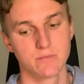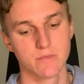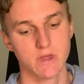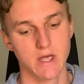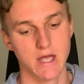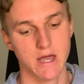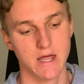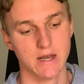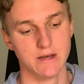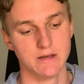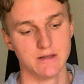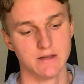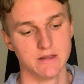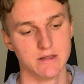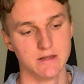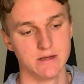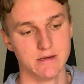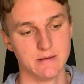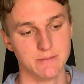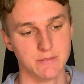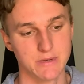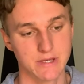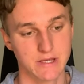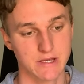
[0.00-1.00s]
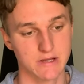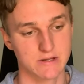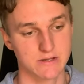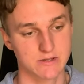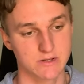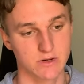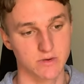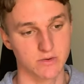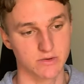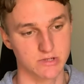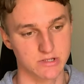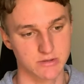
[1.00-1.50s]
and the hit
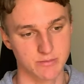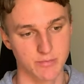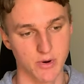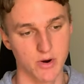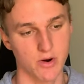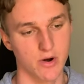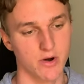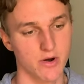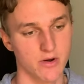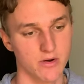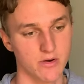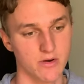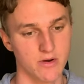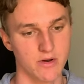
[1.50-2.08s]
song Tomorrow.